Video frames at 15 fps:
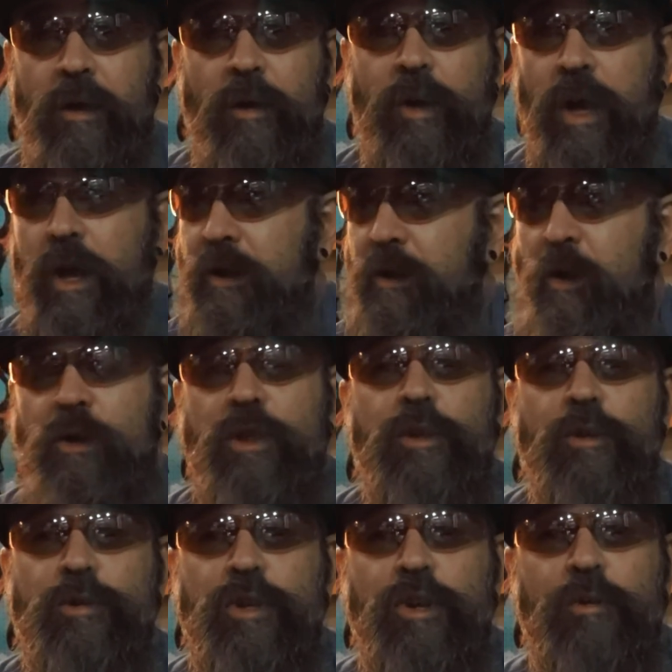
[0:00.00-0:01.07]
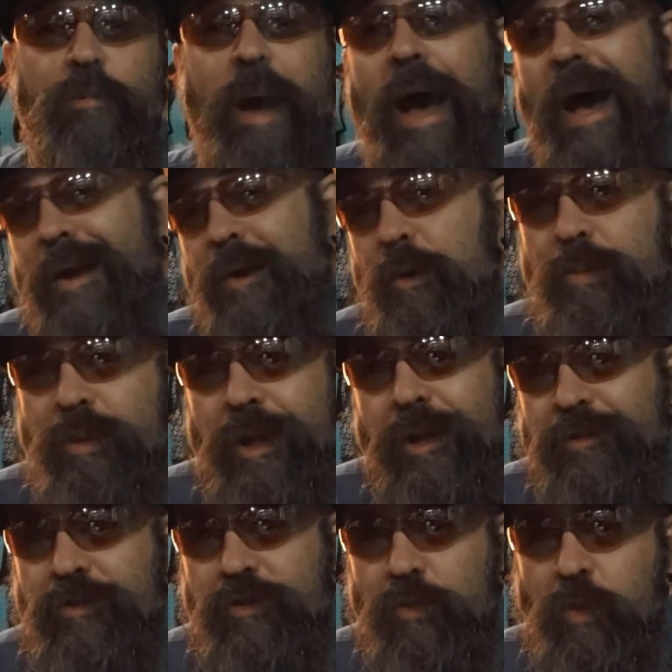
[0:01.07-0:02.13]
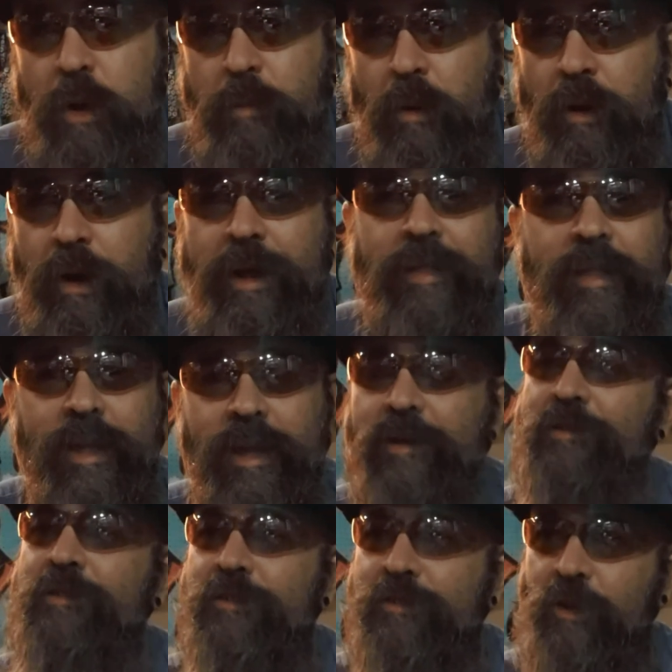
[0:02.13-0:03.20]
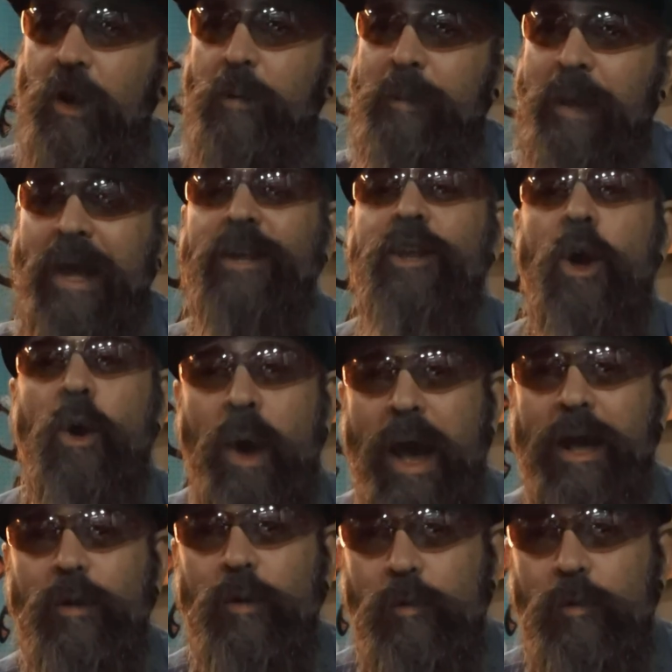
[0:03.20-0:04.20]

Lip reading: okay, go to YouTube, how to replace the sway bar end links. So, I know how to